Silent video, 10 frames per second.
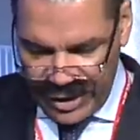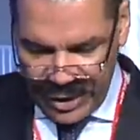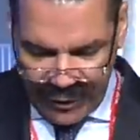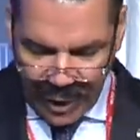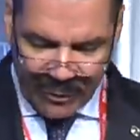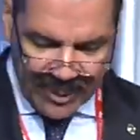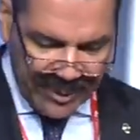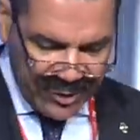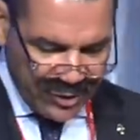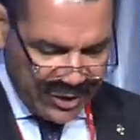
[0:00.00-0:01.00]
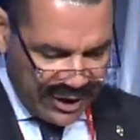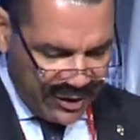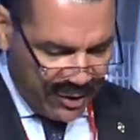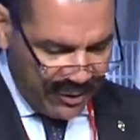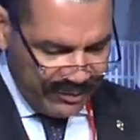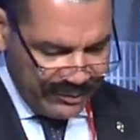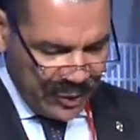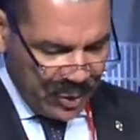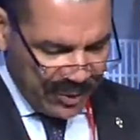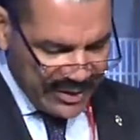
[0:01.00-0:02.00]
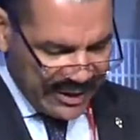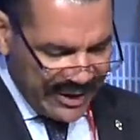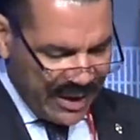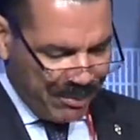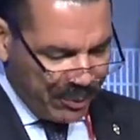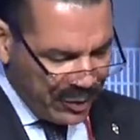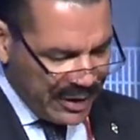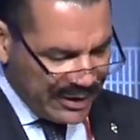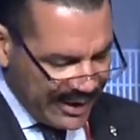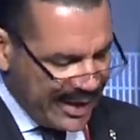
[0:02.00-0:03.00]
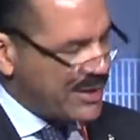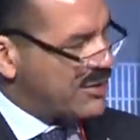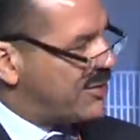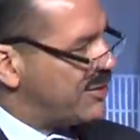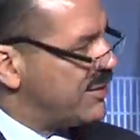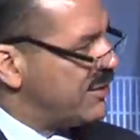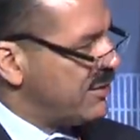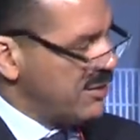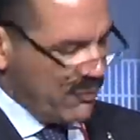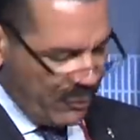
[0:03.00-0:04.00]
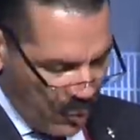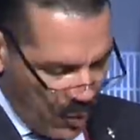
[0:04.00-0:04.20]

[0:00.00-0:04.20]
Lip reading: You've heard from Commissioner DANINO, who presented a brilliant case for